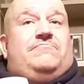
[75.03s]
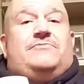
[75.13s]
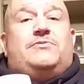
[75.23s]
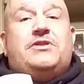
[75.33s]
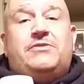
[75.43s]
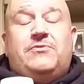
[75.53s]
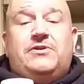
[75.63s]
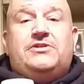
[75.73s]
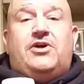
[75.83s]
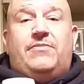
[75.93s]
It's what the
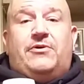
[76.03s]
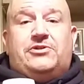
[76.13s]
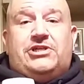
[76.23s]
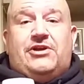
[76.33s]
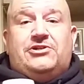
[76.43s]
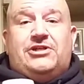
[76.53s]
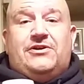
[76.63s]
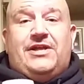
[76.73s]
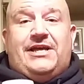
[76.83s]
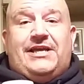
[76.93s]
community is all about. Share and share
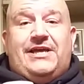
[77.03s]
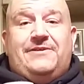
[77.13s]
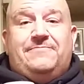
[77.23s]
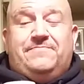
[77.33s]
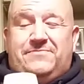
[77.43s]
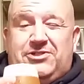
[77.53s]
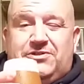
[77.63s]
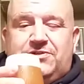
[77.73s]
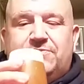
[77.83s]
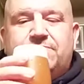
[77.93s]
alike, eh? Cheers.